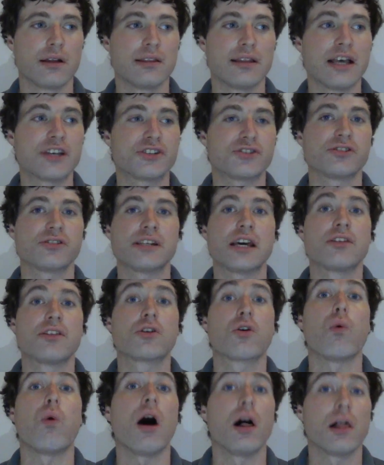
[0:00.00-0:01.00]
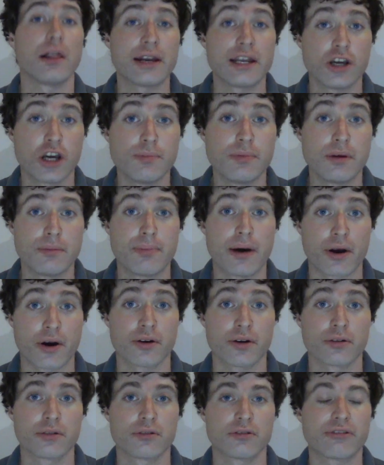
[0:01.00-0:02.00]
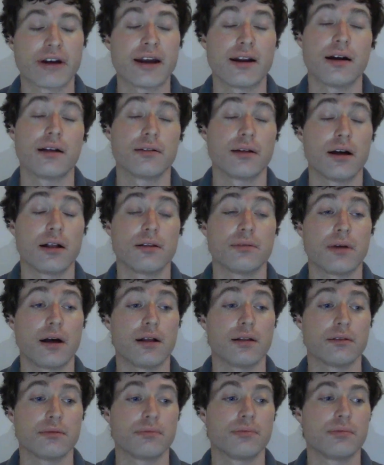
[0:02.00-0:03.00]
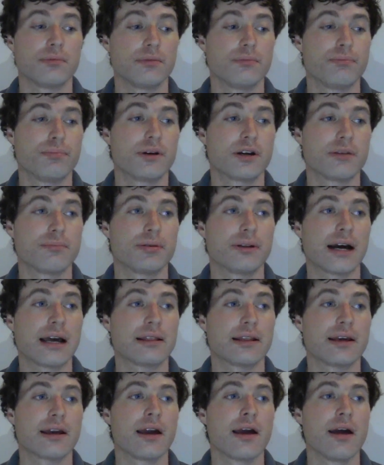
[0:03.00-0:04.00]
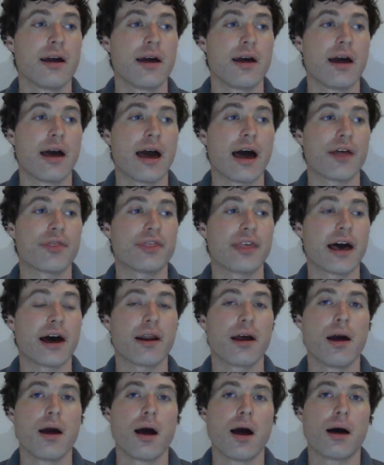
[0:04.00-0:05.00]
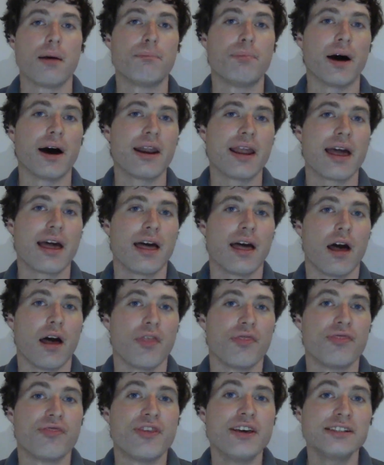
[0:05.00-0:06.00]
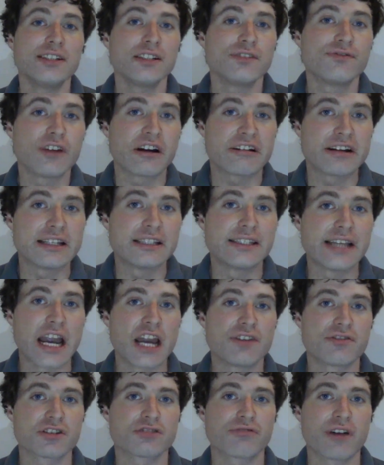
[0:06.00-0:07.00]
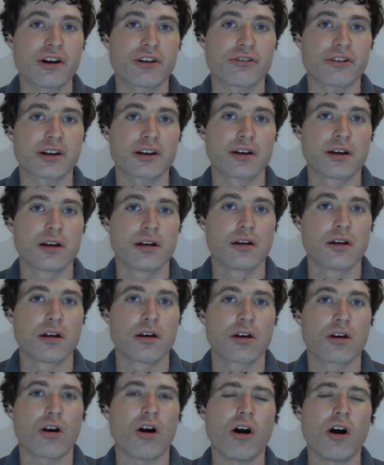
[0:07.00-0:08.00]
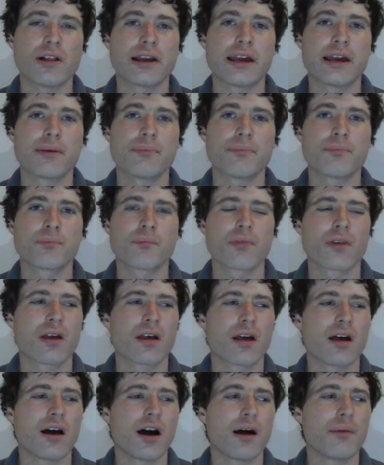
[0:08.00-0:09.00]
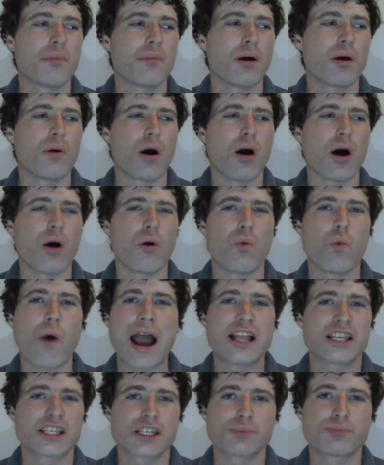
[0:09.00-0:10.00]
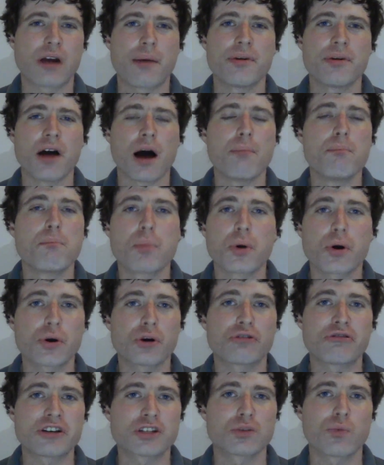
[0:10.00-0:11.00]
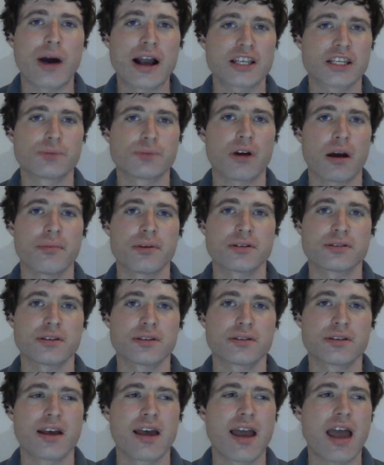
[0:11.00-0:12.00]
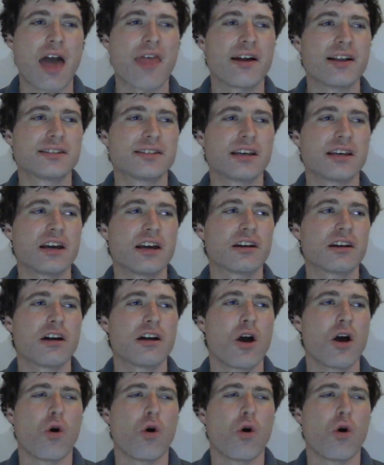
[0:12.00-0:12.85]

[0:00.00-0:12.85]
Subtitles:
let's just say the quality could be better. Right, I'll put it politely at that. But this is very dangerous rhetoric, calling him a murderous white supremacist, and then saying